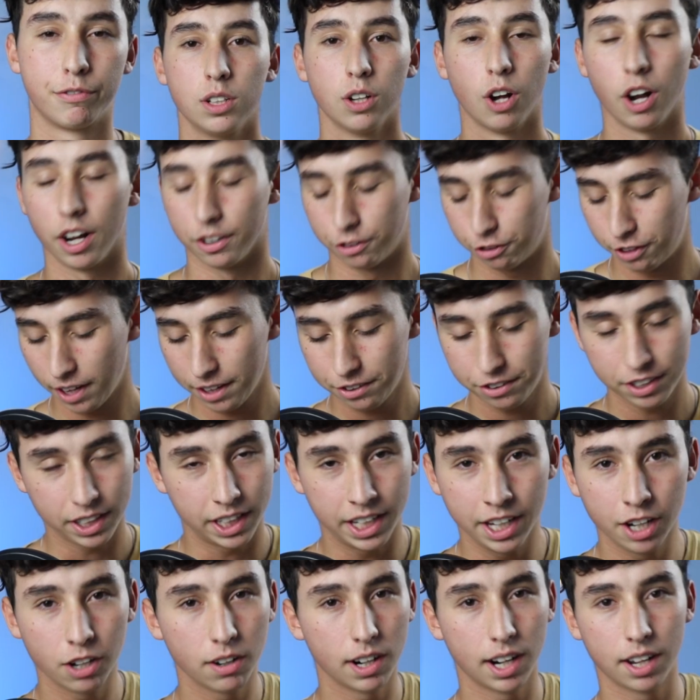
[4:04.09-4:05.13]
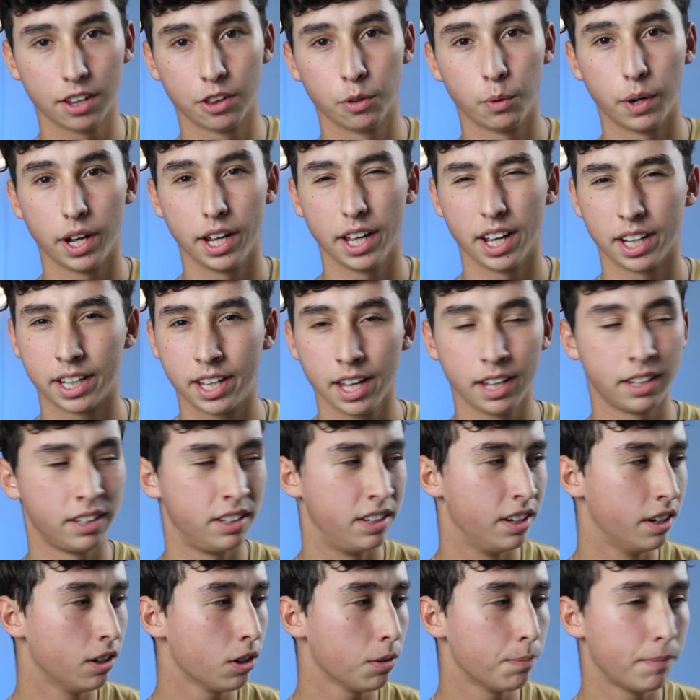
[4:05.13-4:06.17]
All right, so that's the gear out of the way. Again,
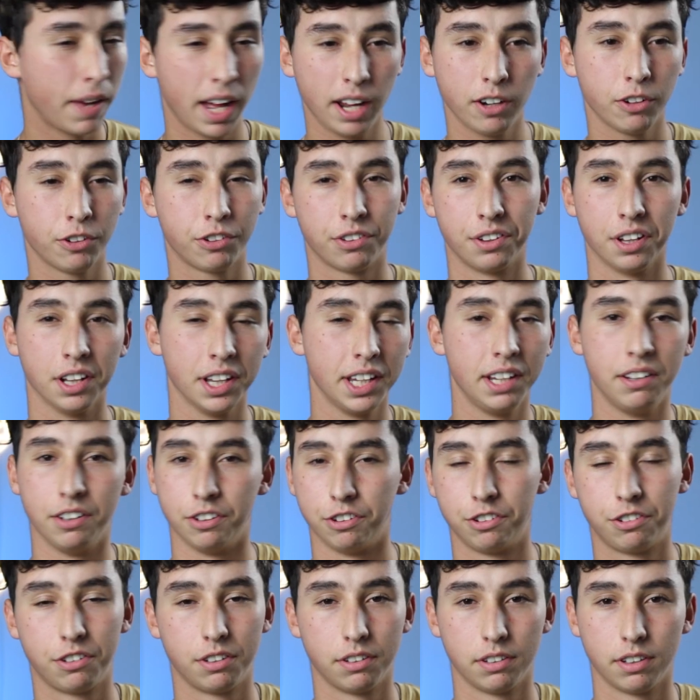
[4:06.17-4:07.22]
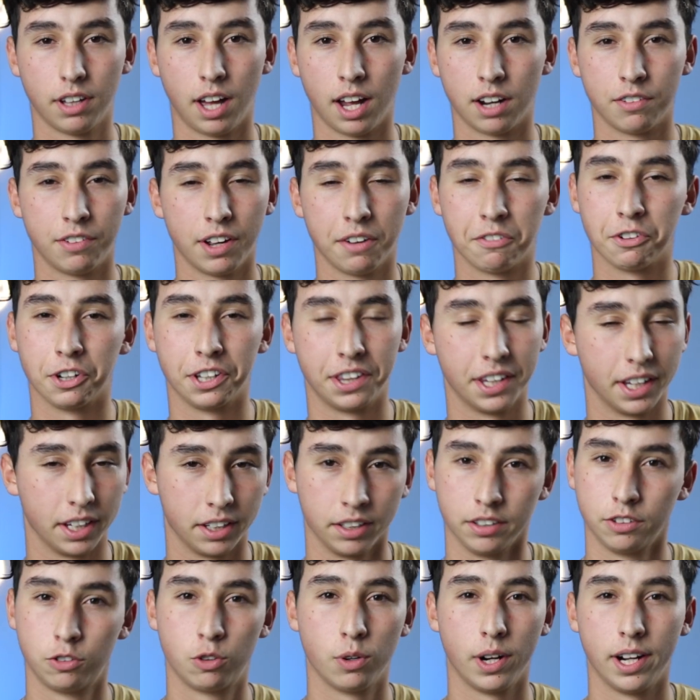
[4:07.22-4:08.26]
gear matters the least out of
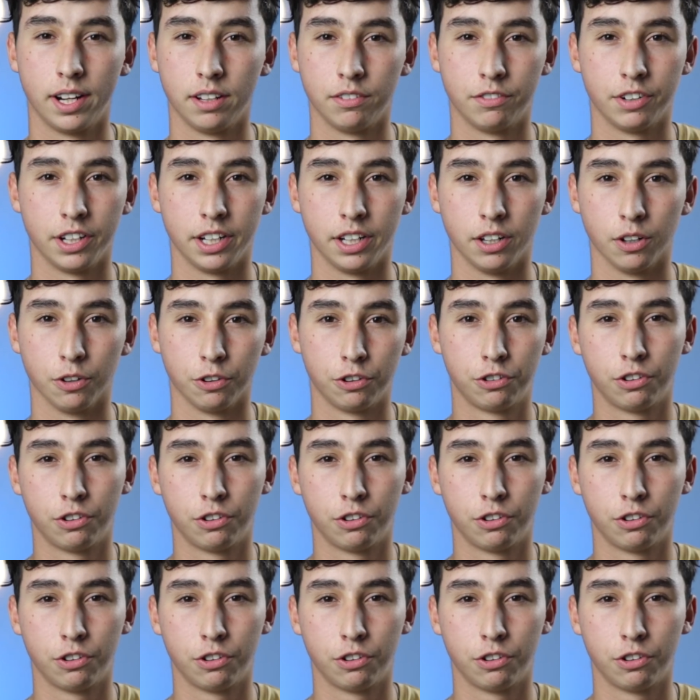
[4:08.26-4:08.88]
everything creating videos.